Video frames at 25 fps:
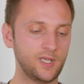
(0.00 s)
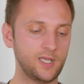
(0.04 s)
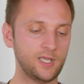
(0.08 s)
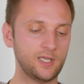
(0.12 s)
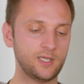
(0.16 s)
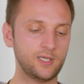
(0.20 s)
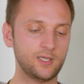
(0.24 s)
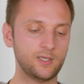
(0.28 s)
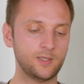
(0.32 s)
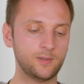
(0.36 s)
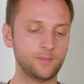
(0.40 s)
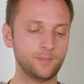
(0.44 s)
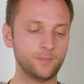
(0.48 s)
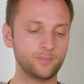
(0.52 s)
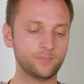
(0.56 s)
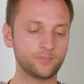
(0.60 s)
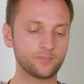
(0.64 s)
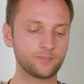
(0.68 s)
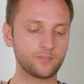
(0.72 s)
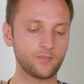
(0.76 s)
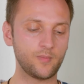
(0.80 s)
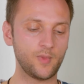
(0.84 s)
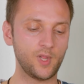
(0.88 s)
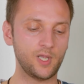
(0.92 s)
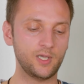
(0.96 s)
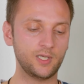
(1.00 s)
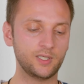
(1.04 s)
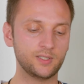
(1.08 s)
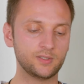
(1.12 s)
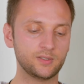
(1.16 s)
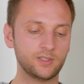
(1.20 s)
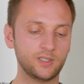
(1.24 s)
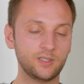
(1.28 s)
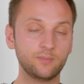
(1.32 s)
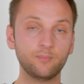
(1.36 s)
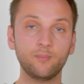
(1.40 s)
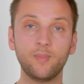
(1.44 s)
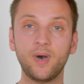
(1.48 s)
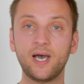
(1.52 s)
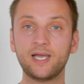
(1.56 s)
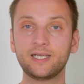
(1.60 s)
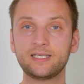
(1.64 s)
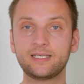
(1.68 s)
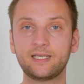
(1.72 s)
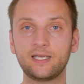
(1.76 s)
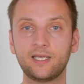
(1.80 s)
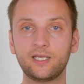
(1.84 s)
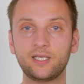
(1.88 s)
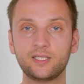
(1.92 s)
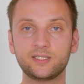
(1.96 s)
Um, and in
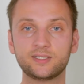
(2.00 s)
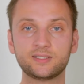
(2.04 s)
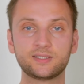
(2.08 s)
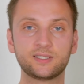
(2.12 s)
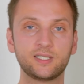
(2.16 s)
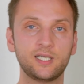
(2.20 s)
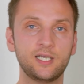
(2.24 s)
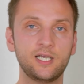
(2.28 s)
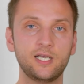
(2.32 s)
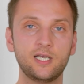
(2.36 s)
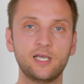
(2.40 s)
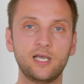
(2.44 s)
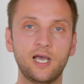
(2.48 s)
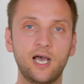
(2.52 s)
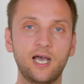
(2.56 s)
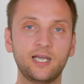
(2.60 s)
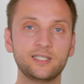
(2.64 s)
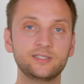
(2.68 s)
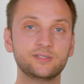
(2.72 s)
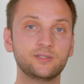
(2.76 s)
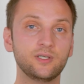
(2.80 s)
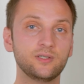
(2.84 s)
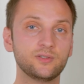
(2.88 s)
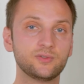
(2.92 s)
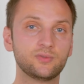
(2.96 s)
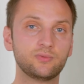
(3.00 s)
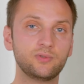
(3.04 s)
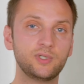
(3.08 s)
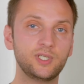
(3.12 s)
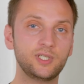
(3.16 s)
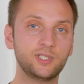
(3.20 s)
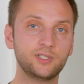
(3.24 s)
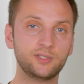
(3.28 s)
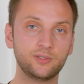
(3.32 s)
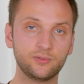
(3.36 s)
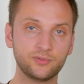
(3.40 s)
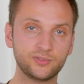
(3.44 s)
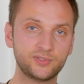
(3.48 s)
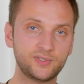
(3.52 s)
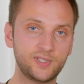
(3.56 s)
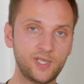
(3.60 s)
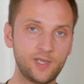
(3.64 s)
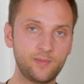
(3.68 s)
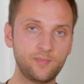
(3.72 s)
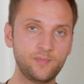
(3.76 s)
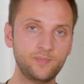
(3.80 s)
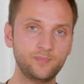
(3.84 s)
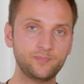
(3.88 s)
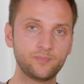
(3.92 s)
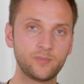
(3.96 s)
my case, I don't really use
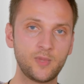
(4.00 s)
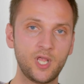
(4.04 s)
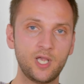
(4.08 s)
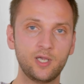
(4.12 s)
them,